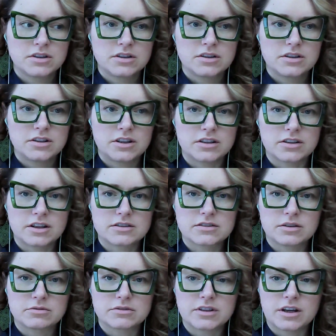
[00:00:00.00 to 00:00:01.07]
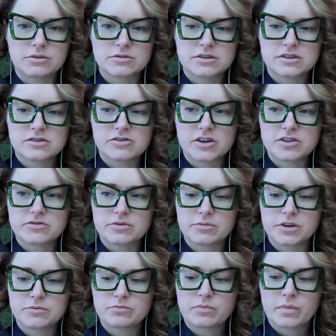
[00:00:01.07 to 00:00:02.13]
yeah, that was strange for
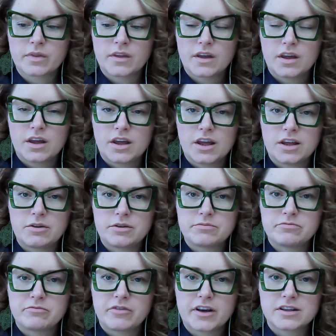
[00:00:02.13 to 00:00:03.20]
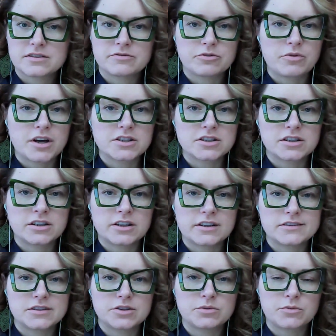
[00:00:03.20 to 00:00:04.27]
me. Anyway, thanks for watching, and I
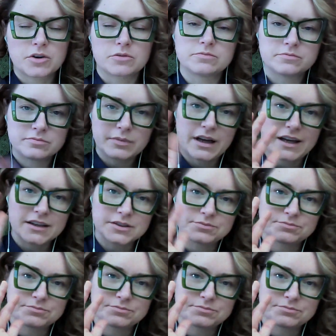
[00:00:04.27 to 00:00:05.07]
see you tomorrow. Bye.